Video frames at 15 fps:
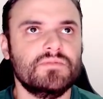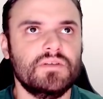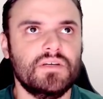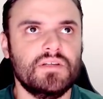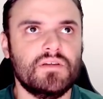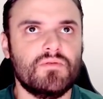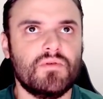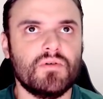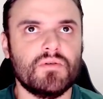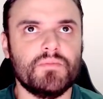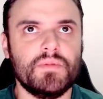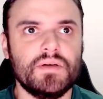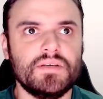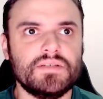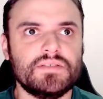in the wrong
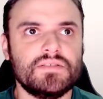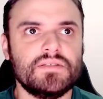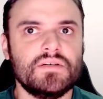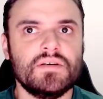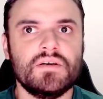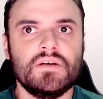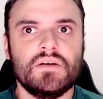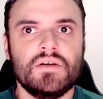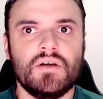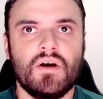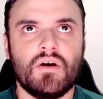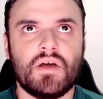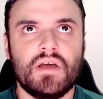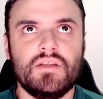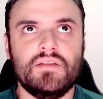place.
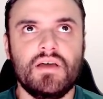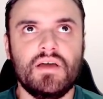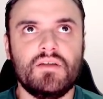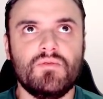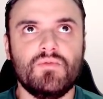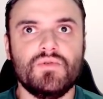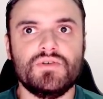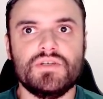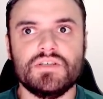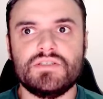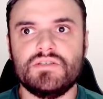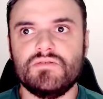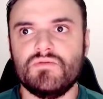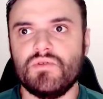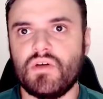Okay, then we
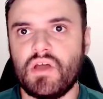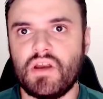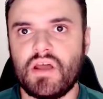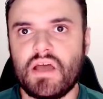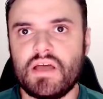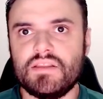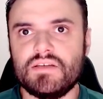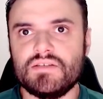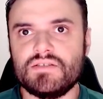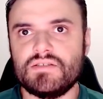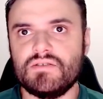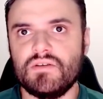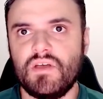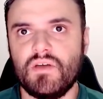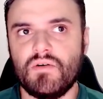can get
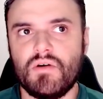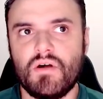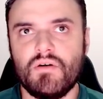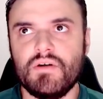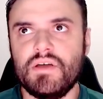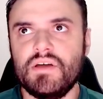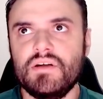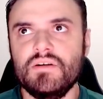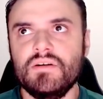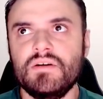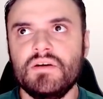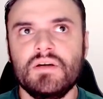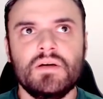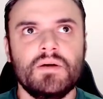this URL here,